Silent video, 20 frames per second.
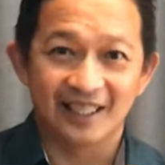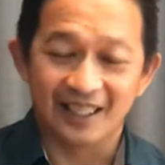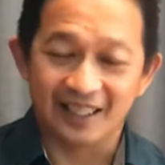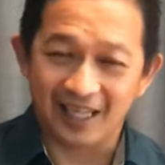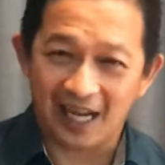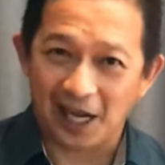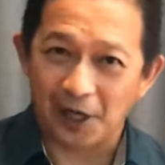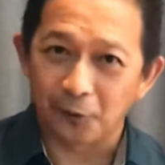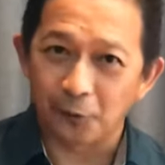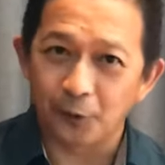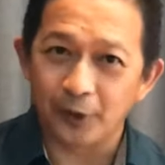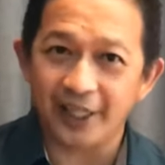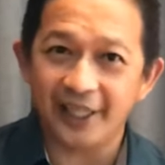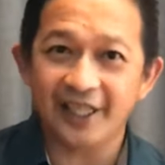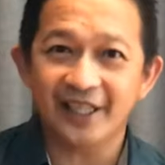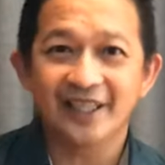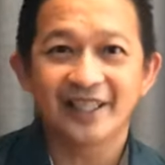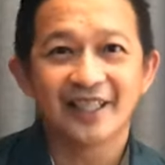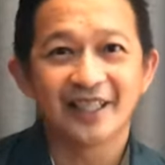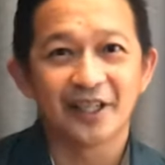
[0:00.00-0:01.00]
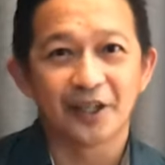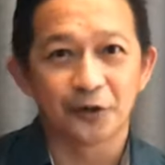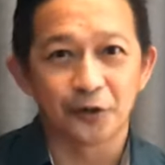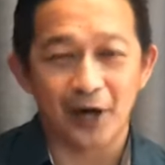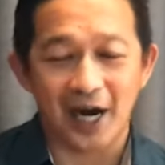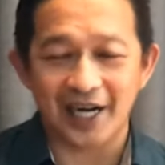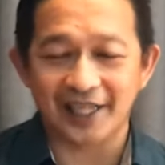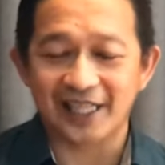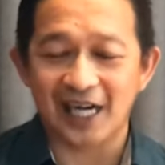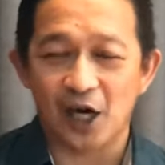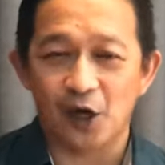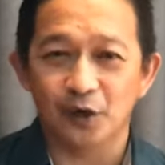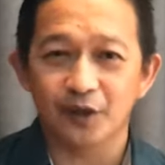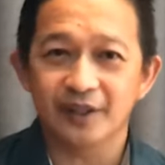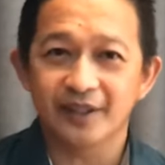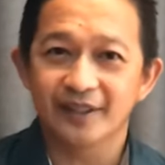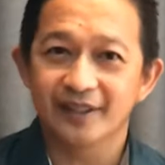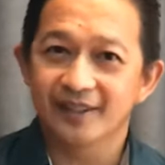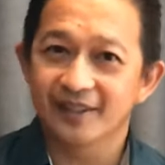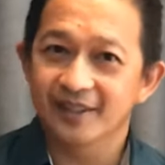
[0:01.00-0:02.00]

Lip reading: can we write down